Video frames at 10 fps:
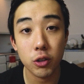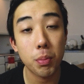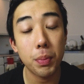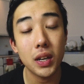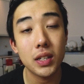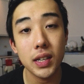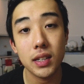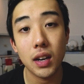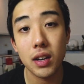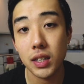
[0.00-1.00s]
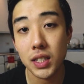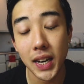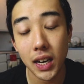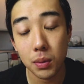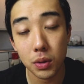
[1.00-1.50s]
your ability to
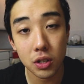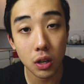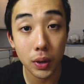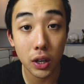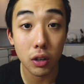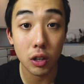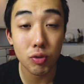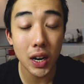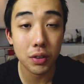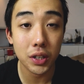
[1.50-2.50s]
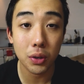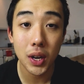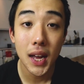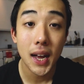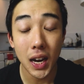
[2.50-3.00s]
understand what's going on around you